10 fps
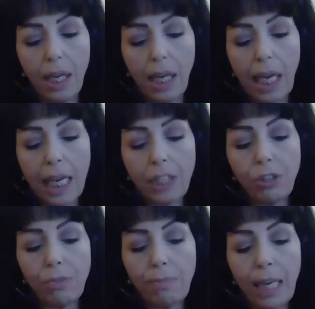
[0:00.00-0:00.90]
And
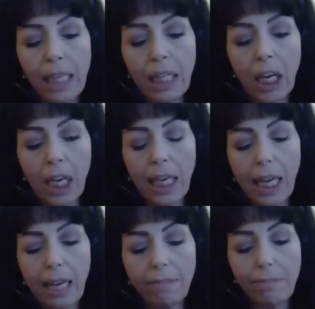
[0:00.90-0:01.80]
you may not
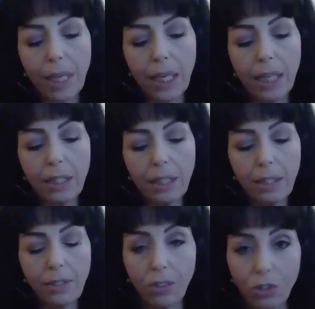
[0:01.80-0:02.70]
have been,
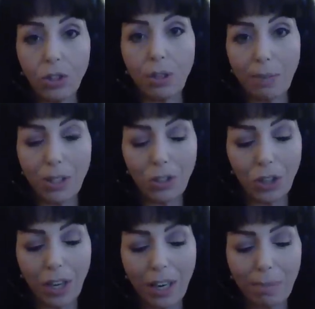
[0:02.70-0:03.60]
don't shoot the
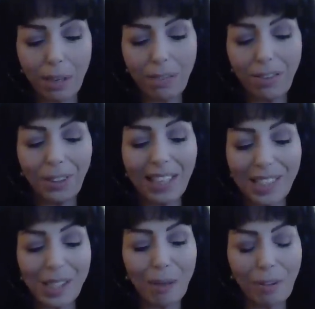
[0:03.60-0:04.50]
messenger here, but I feel
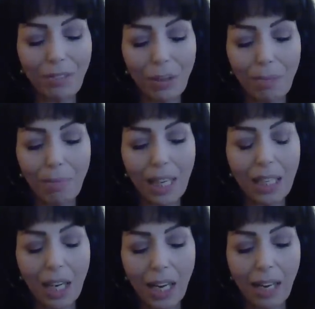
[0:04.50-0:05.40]
like some of you may
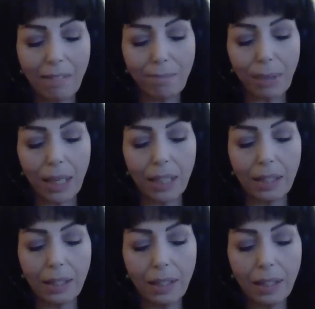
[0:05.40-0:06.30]
not have been.